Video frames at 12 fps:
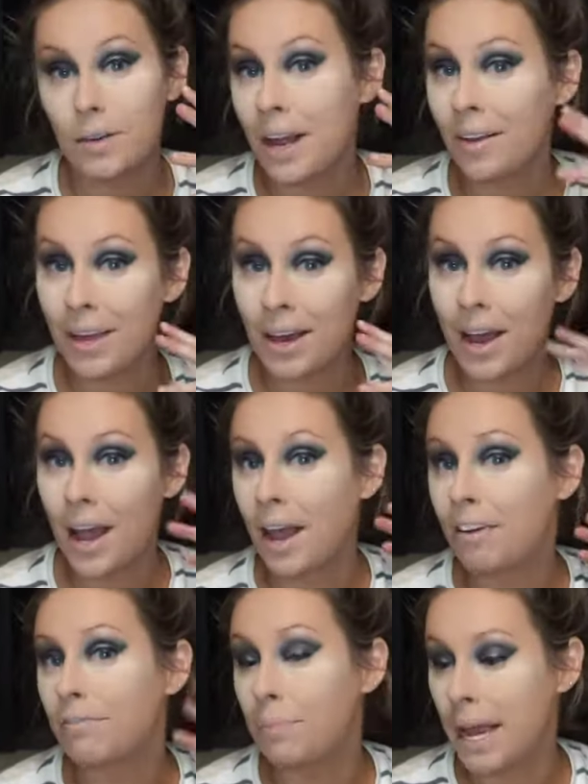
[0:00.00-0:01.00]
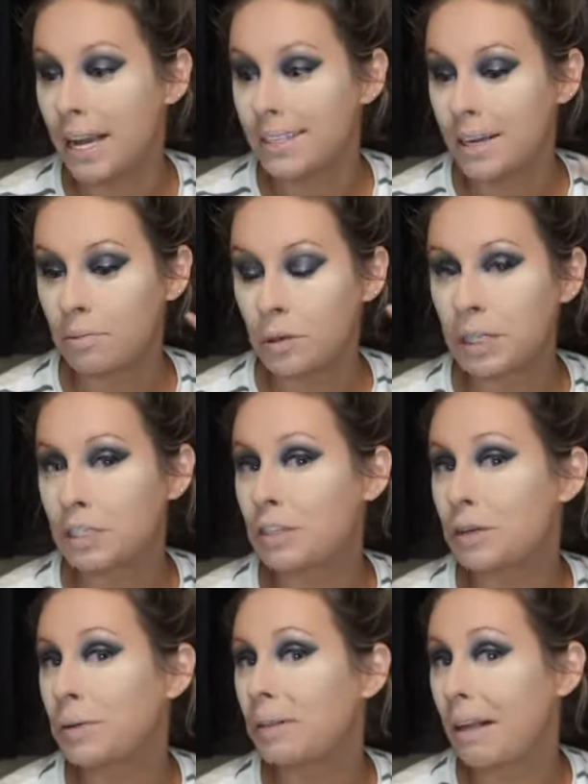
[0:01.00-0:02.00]
So now that I have baked, I'm going
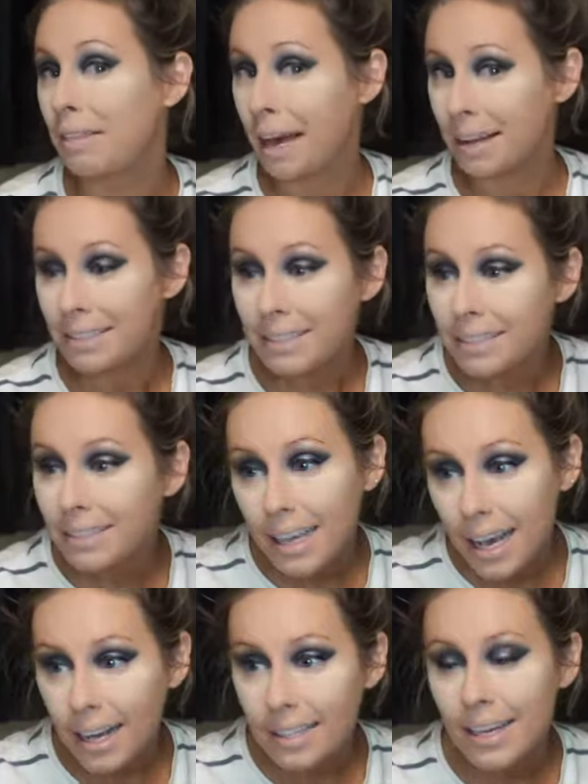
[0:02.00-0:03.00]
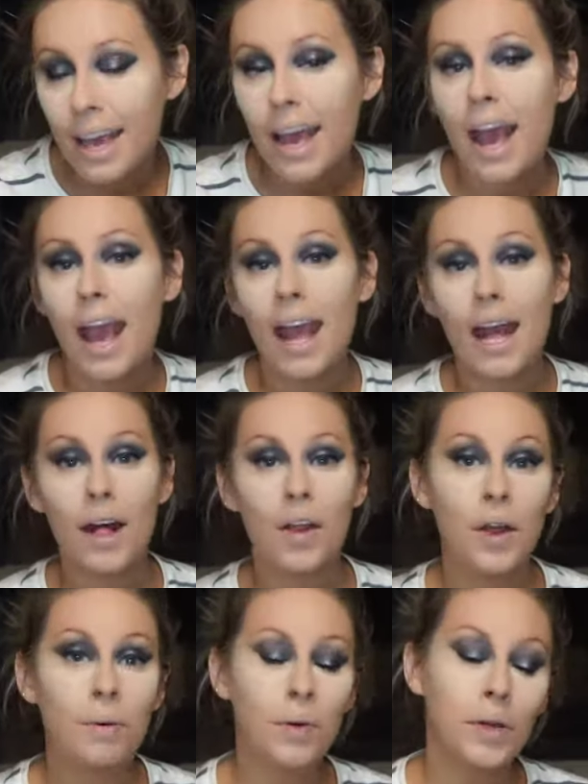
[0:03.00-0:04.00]
to let that sit,
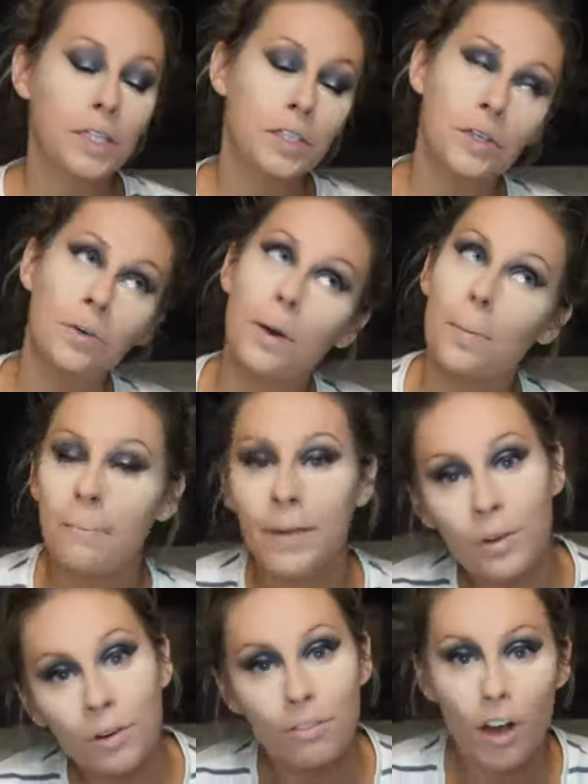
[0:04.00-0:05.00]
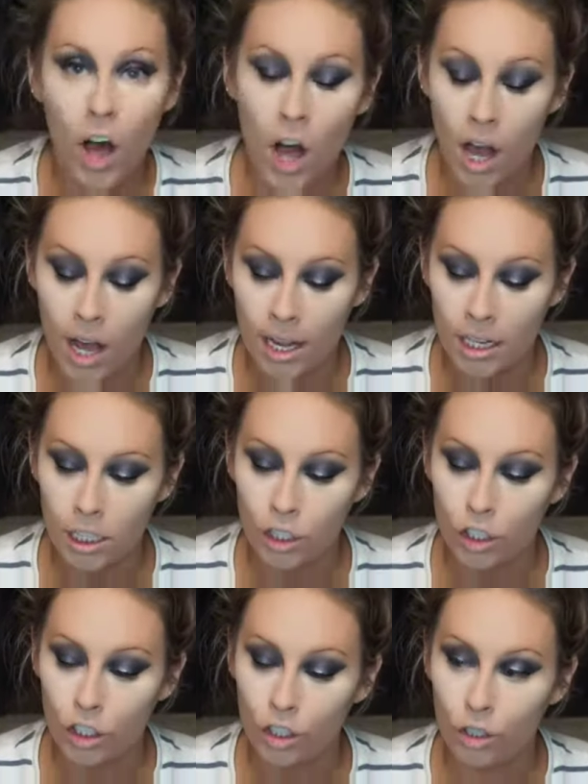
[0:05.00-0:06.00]
and I'm going to move on
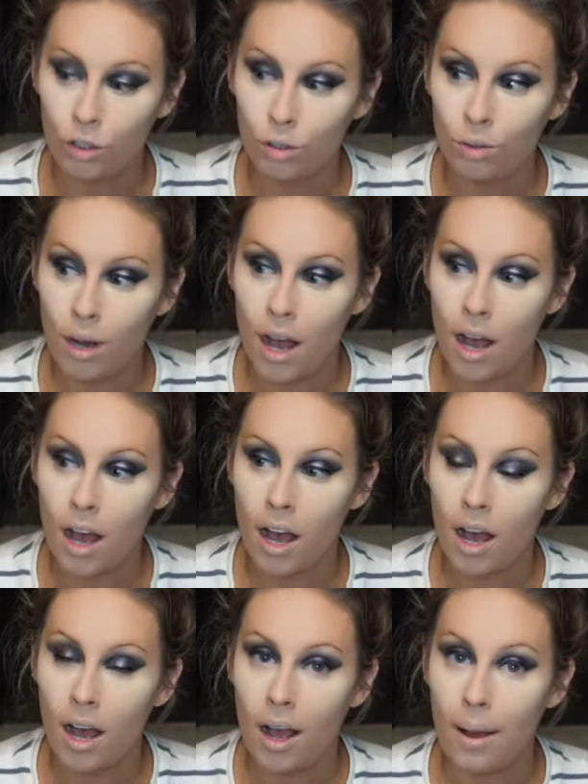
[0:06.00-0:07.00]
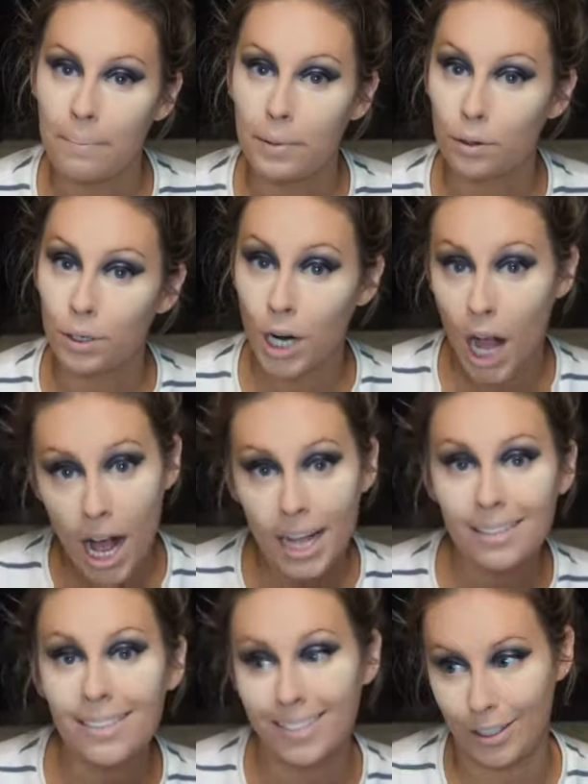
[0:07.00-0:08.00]
to
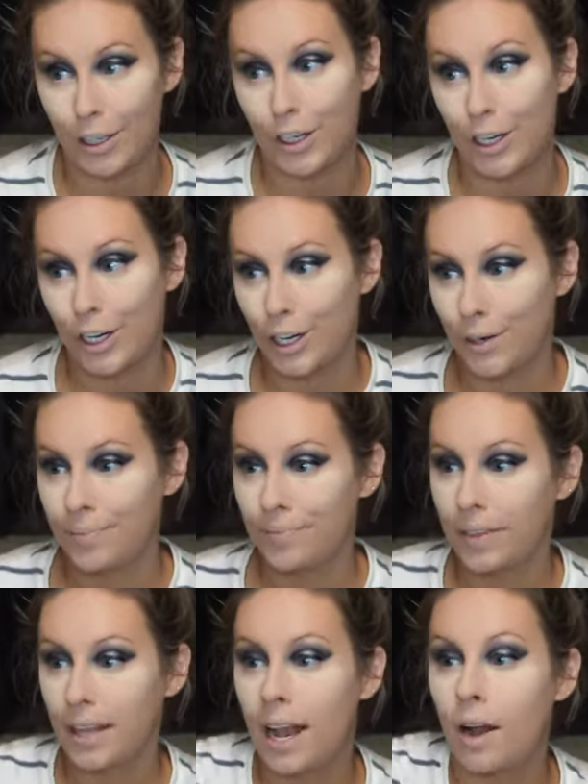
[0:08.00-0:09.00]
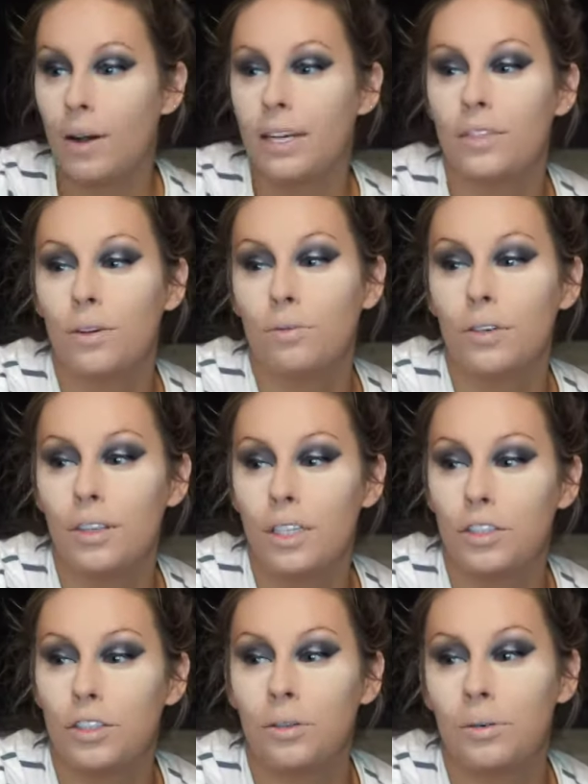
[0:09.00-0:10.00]
bronzer. Now, I don't
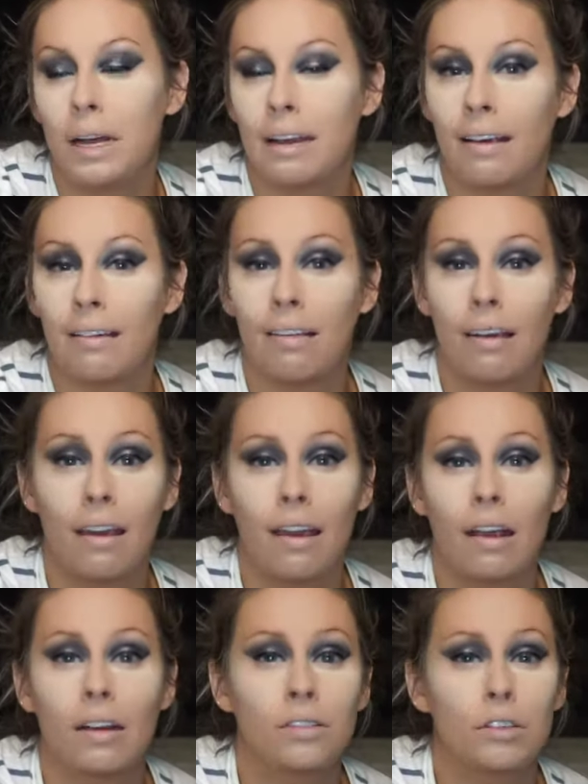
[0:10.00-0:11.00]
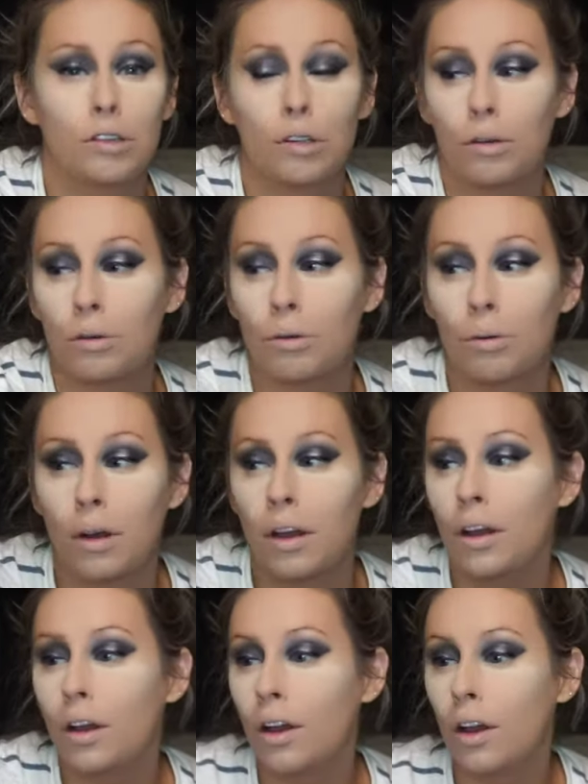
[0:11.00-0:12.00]
really do anything too
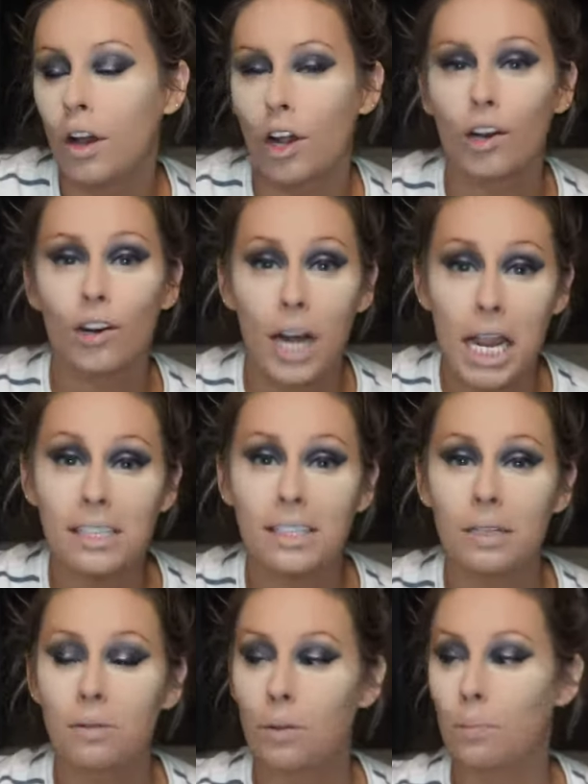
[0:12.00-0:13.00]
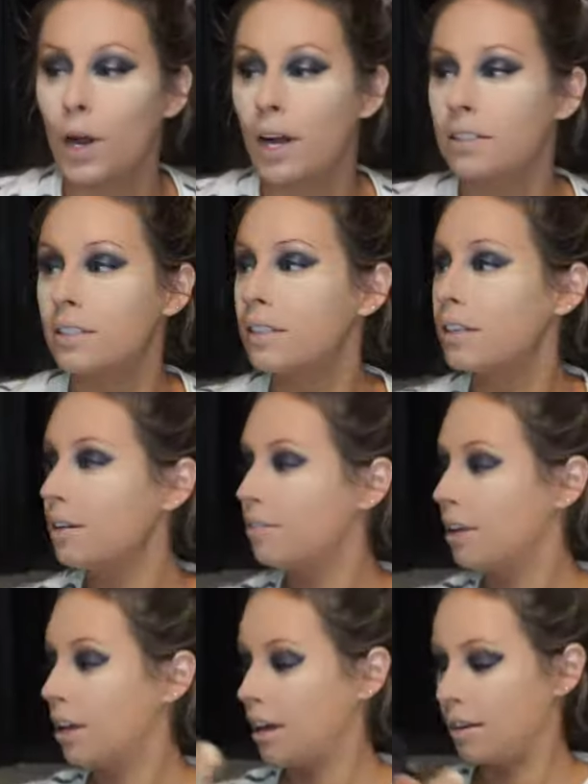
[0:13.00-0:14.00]
crazy with bronzer. I
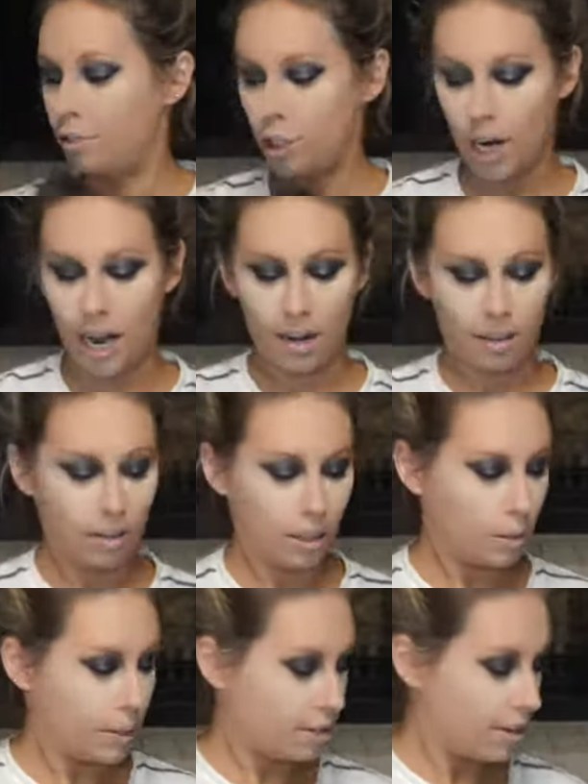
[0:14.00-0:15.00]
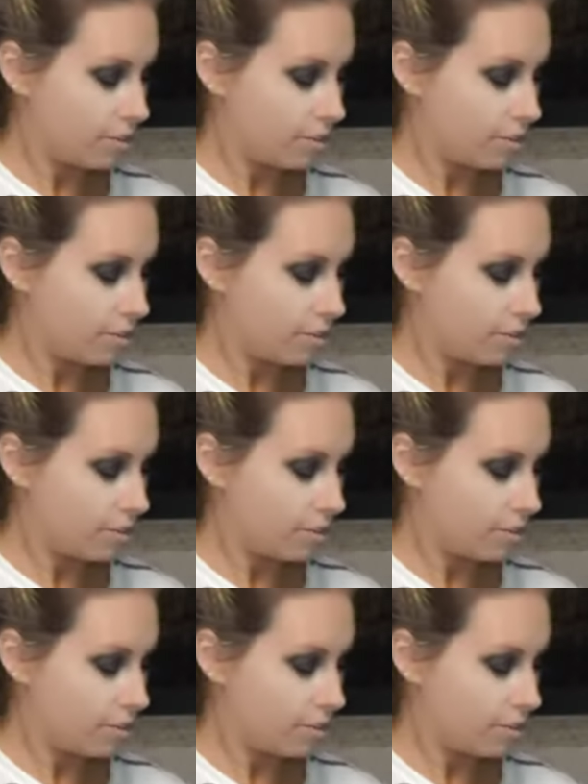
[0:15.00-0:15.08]
feel like I've tried a little bit of